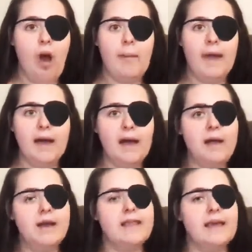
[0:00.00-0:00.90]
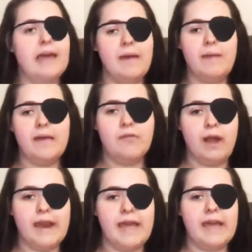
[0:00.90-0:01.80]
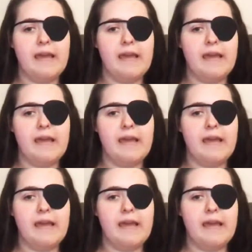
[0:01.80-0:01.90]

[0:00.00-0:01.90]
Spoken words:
oh my god, and like came in running